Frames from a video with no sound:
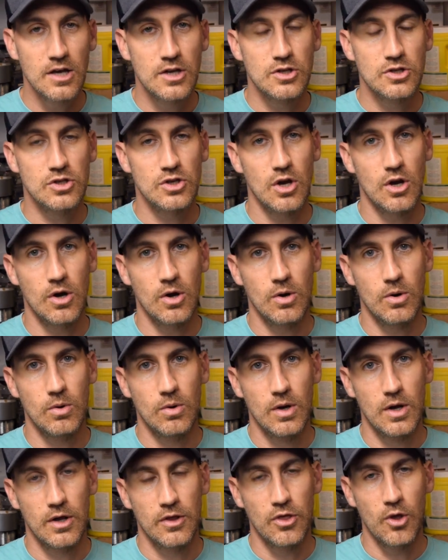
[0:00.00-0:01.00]

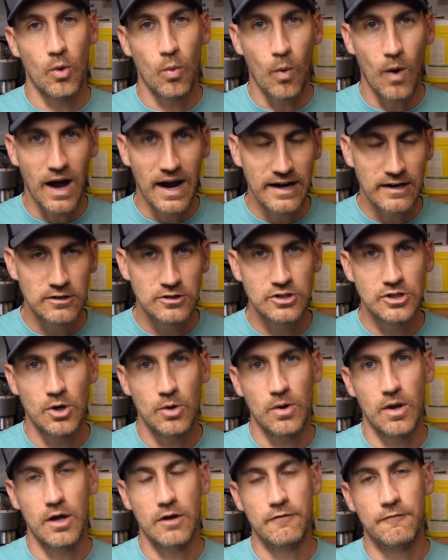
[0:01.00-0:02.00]
so the wires
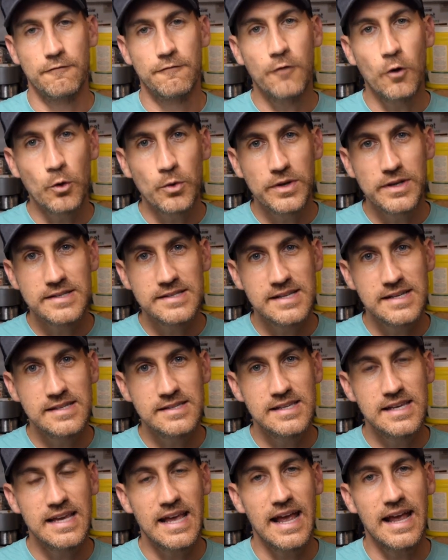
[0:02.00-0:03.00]
don't unfold as
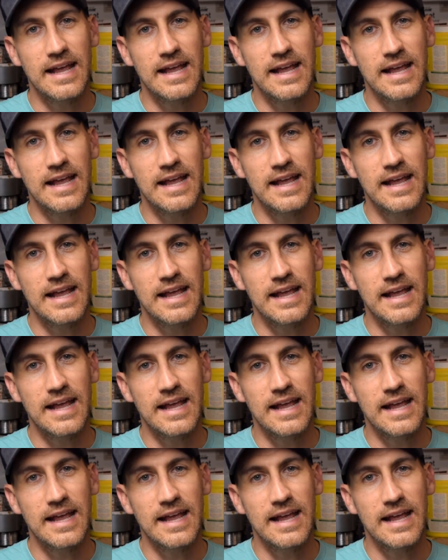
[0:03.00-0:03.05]
easy,